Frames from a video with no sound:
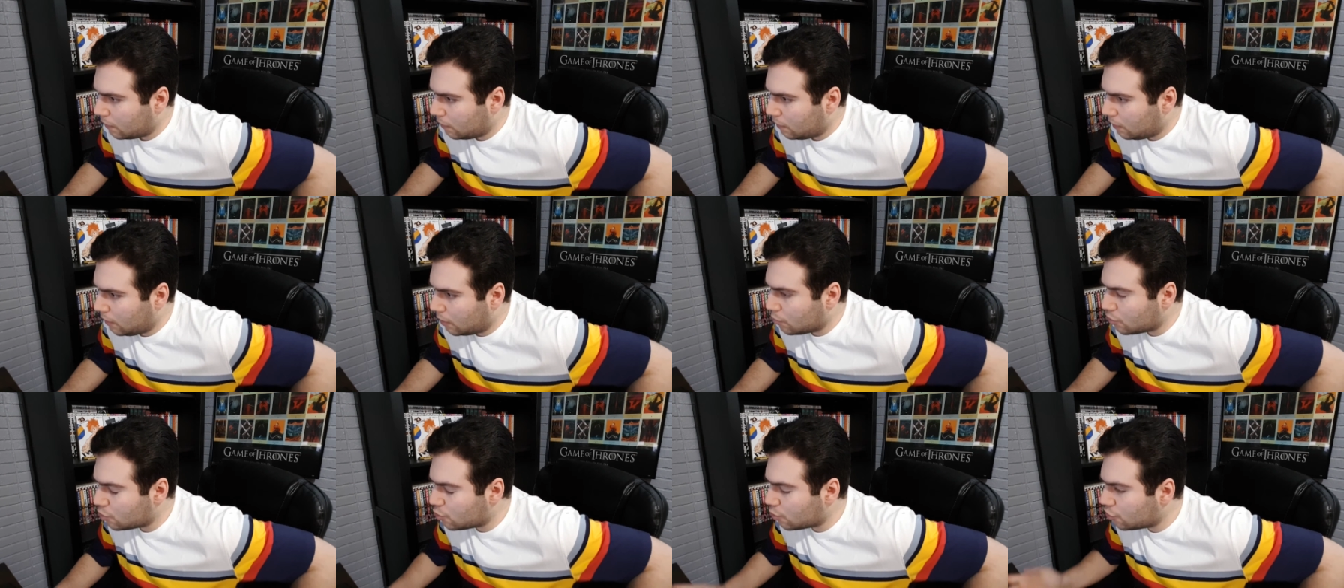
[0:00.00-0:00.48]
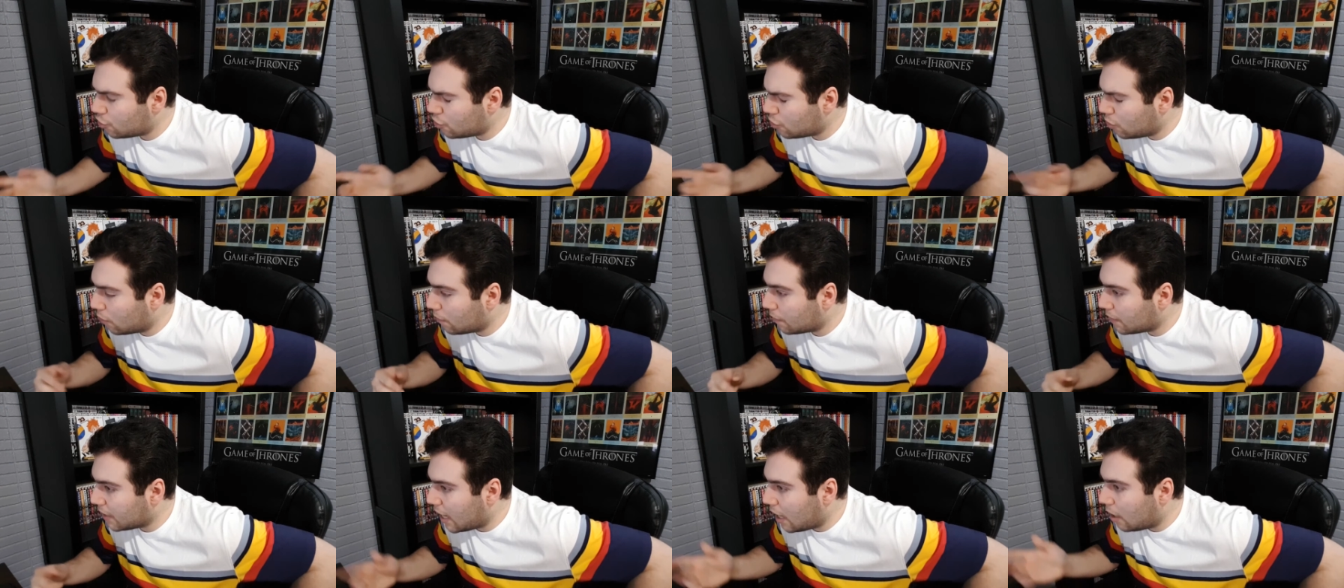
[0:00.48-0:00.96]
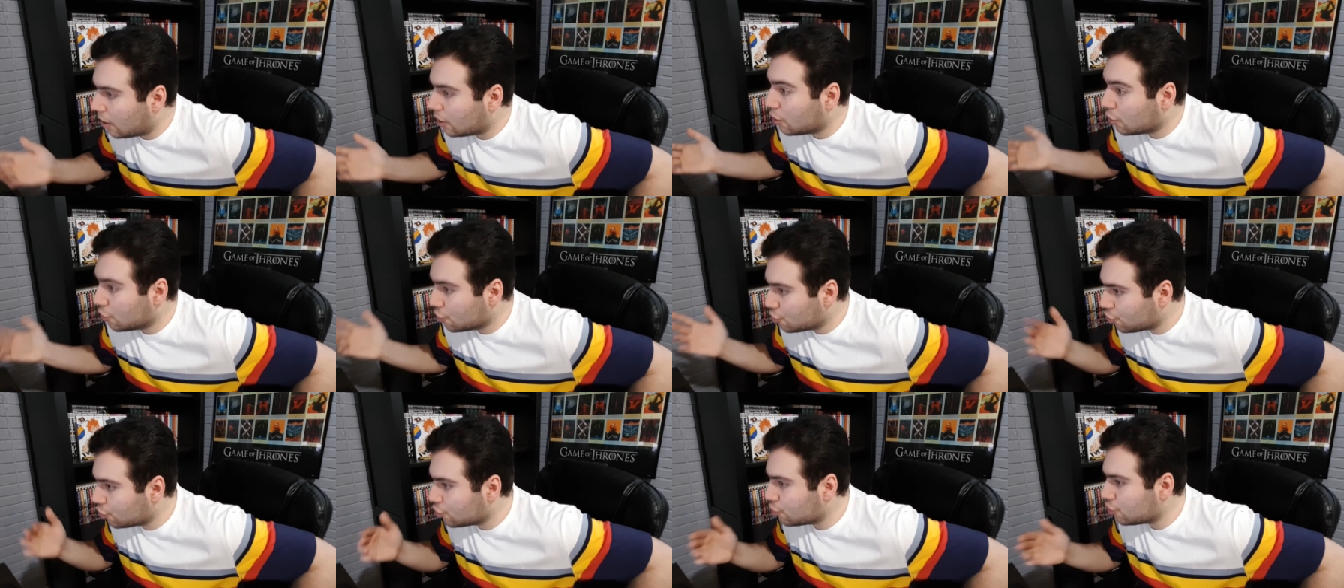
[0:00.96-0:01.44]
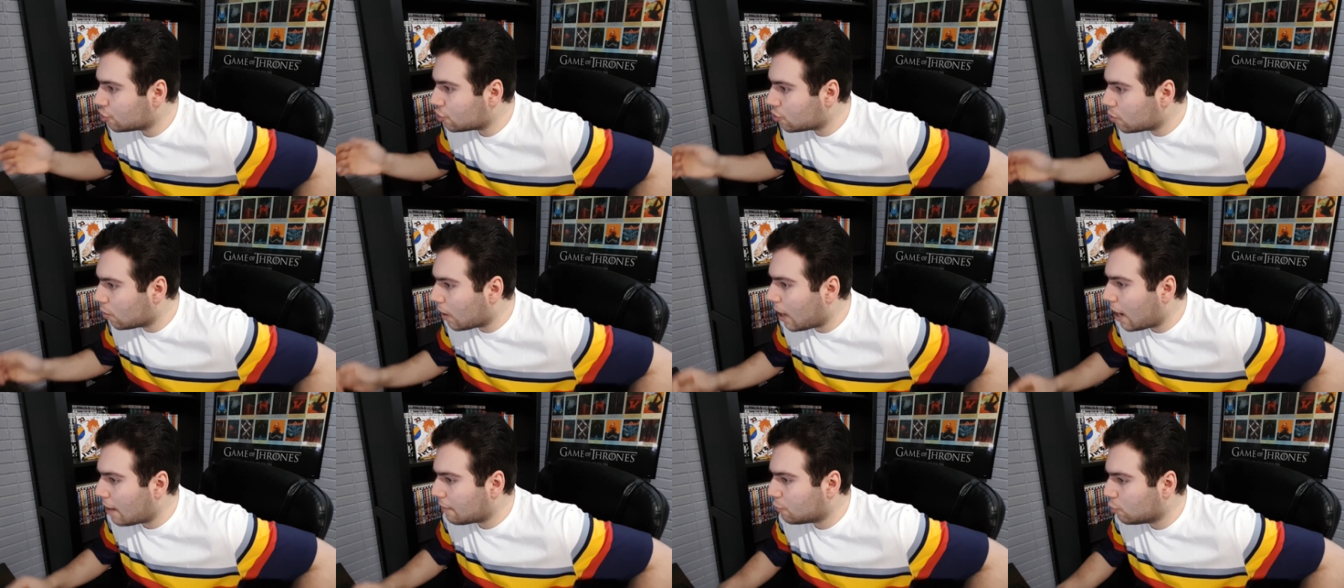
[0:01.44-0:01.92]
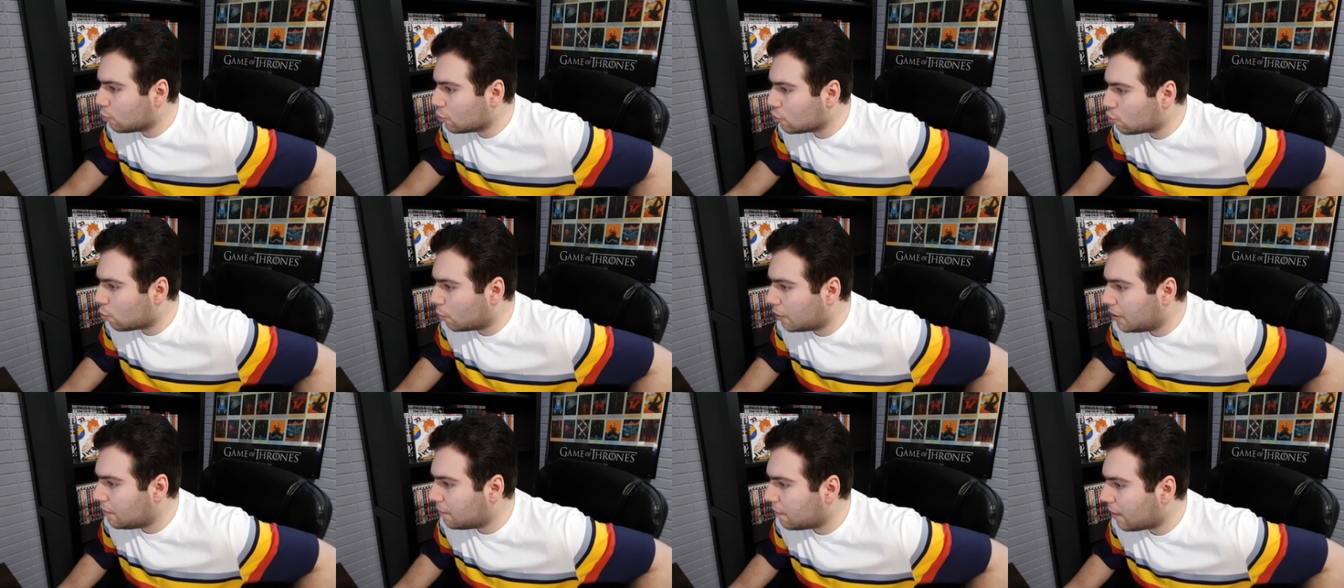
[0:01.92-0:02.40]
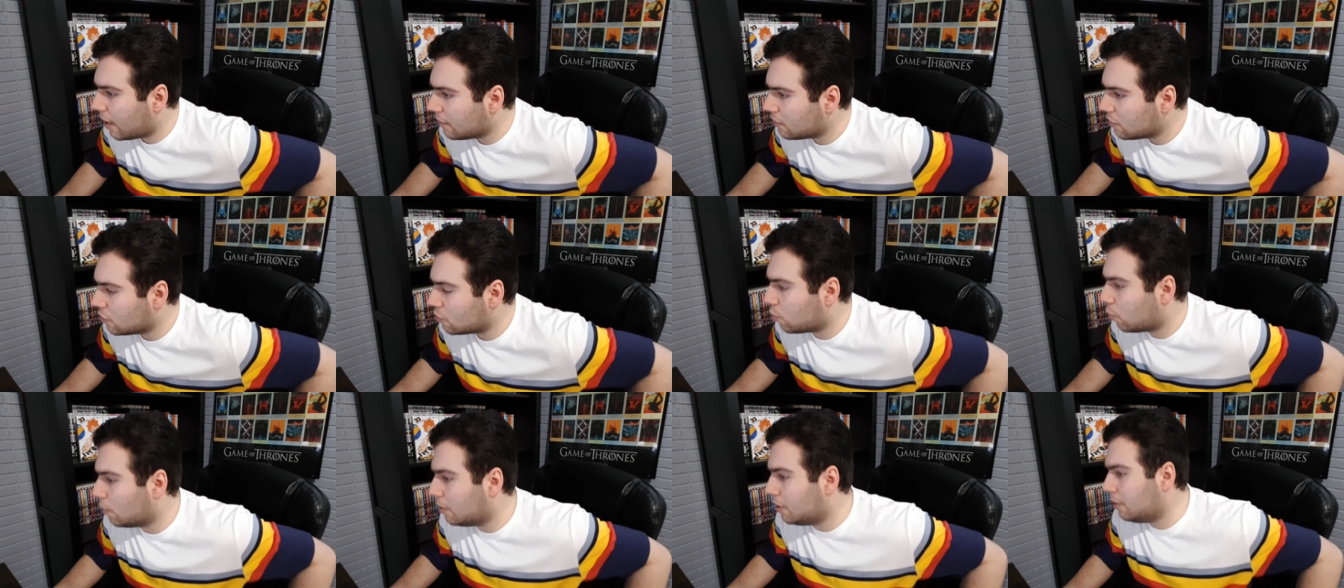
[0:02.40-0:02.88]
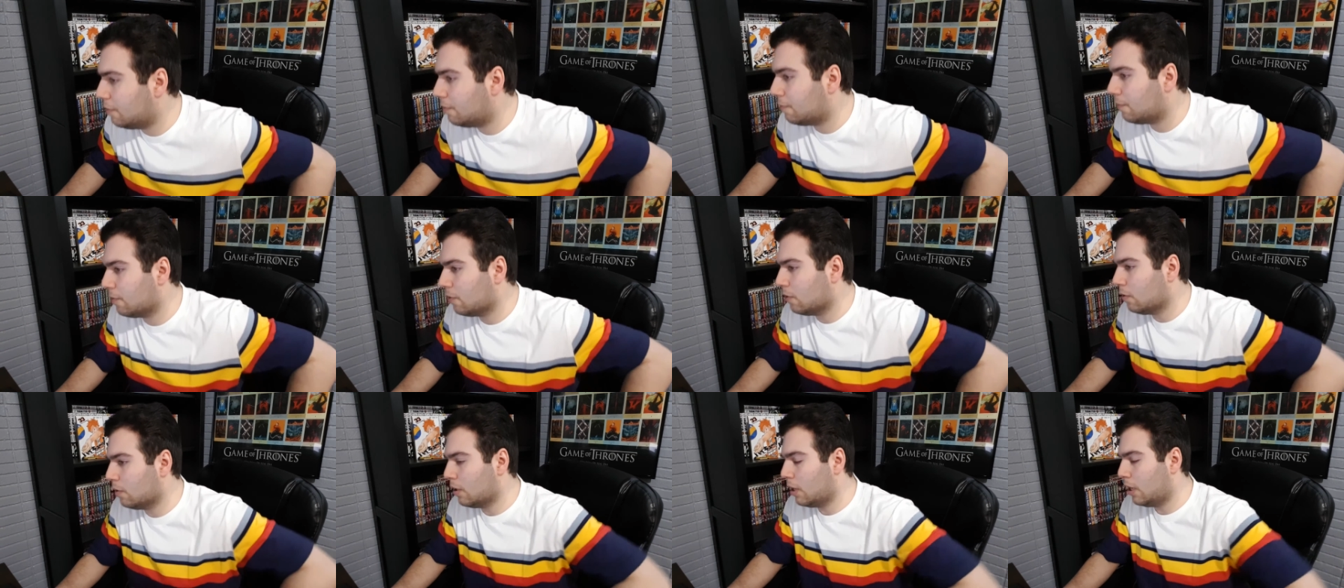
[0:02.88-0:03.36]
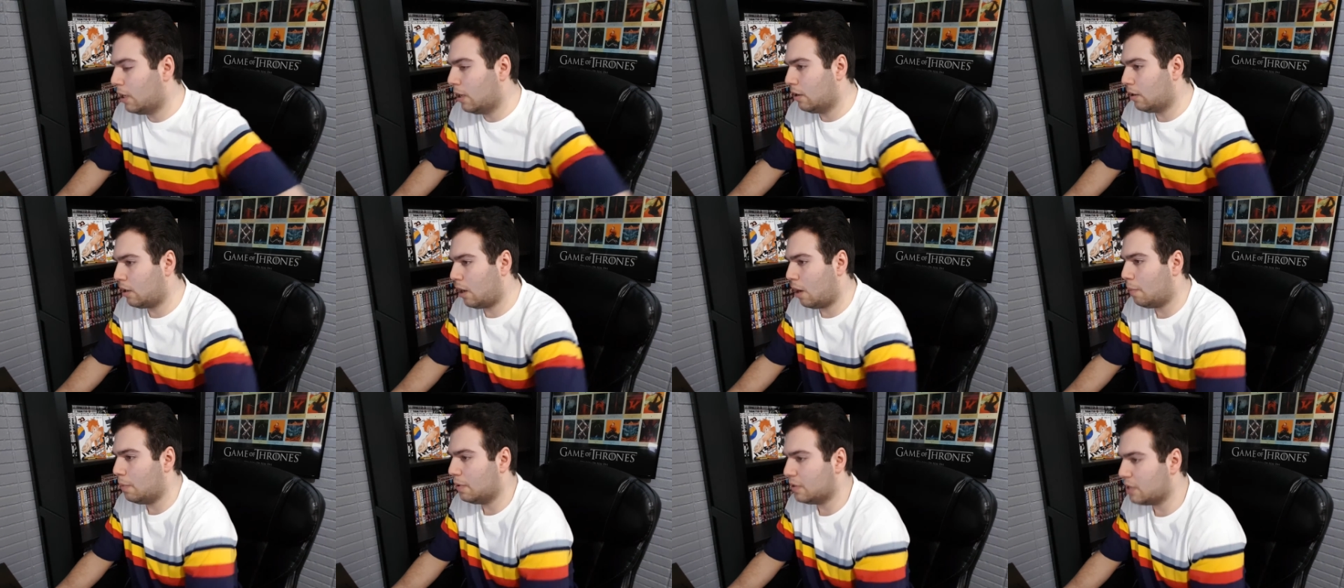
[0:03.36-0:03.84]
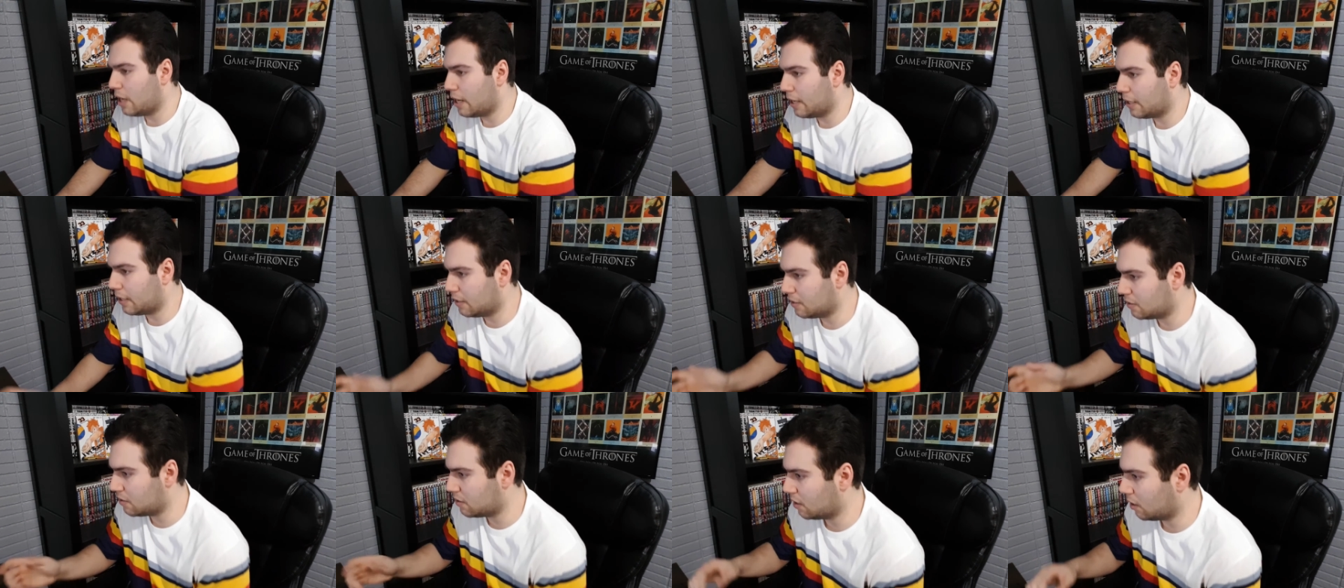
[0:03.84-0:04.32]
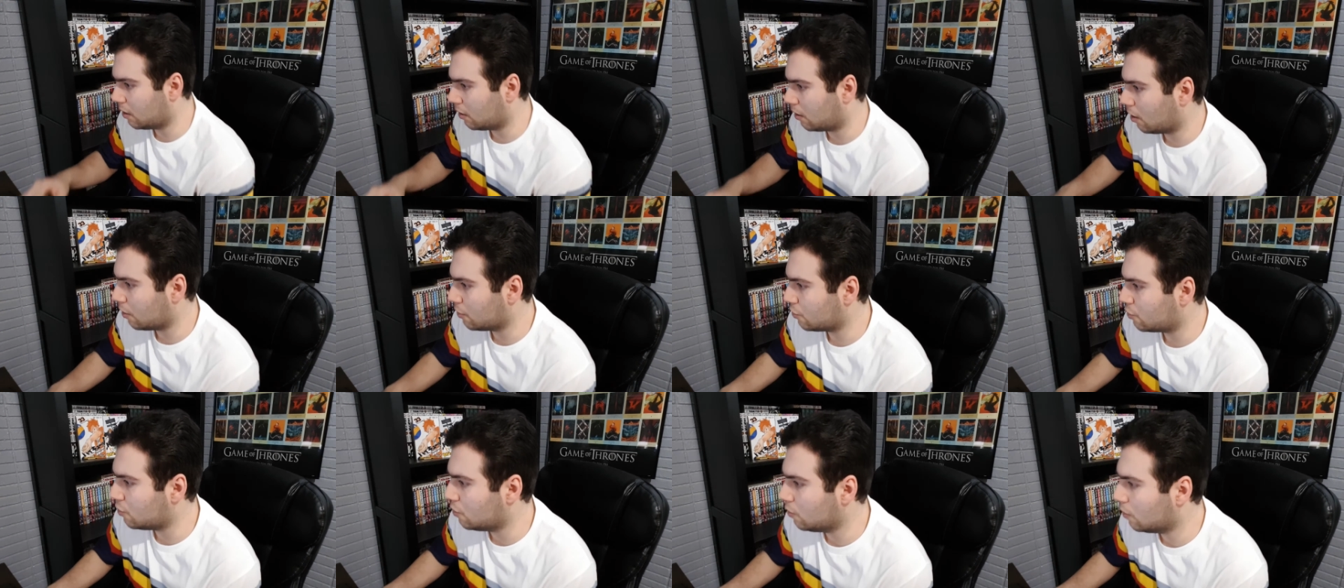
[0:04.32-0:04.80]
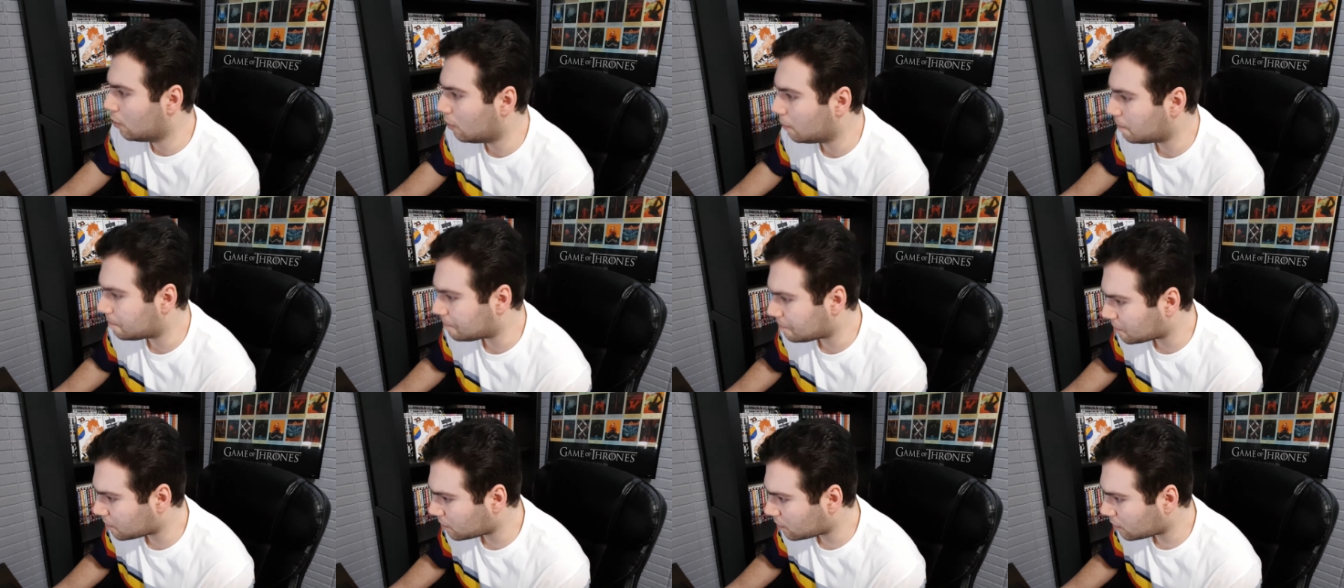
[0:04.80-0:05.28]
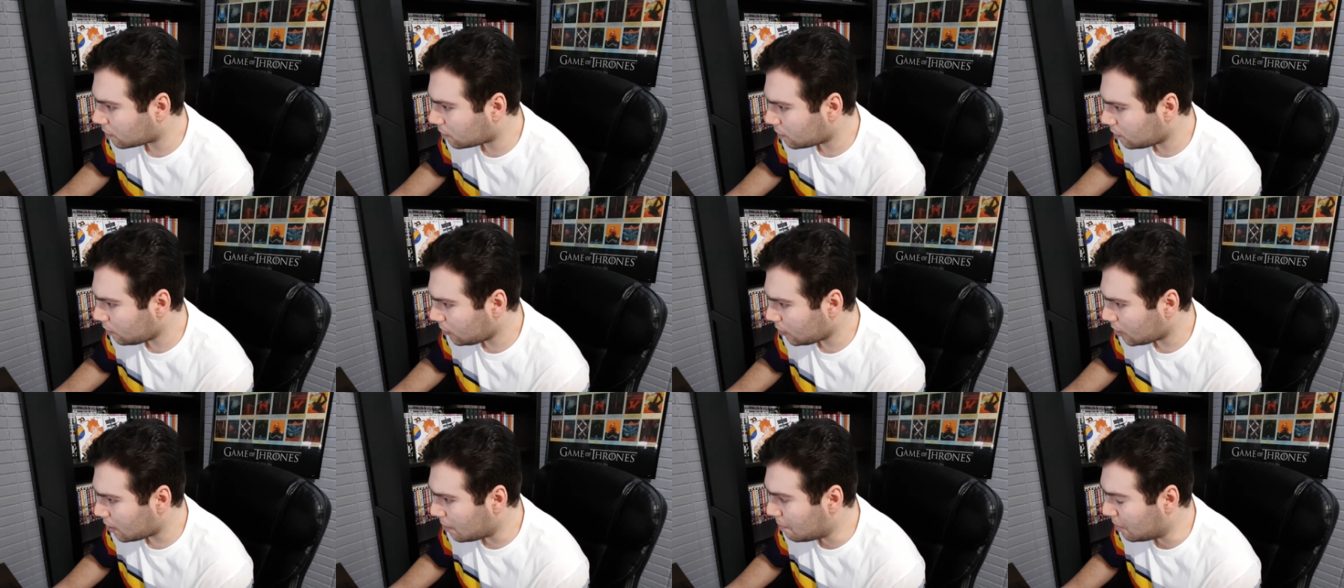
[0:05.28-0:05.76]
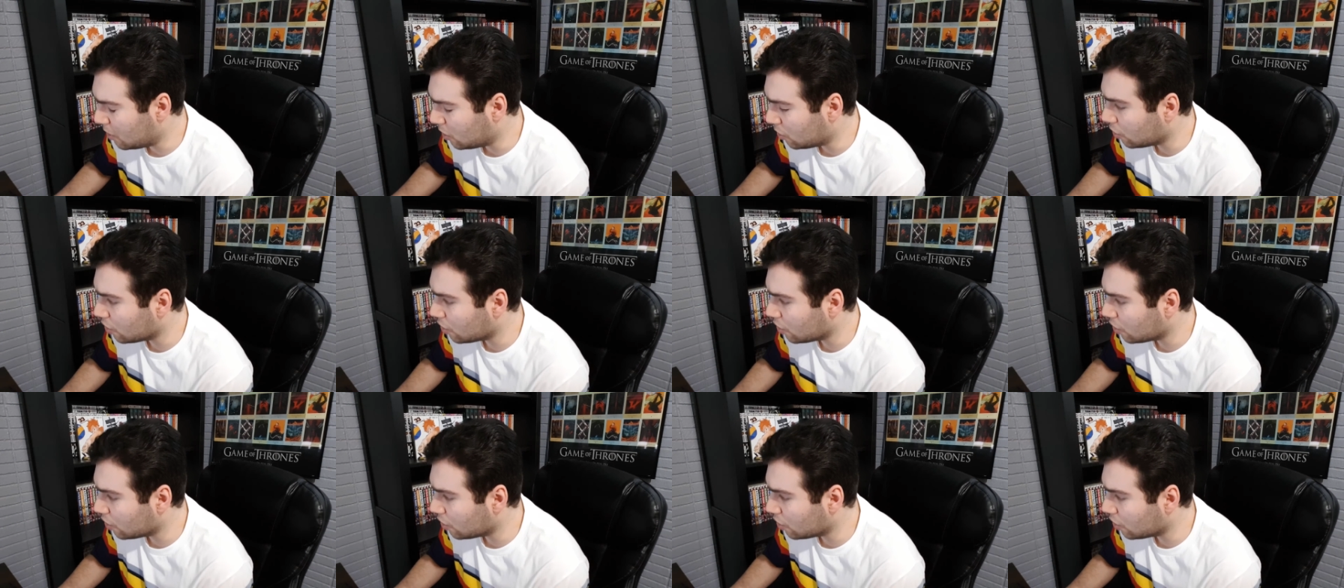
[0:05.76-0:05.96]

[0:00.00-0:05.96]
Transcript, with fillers: And we're switching over now, and it goes shows the score afterwards, 25 to 20 for uh, Kamomedai against uh, Karasuno. But it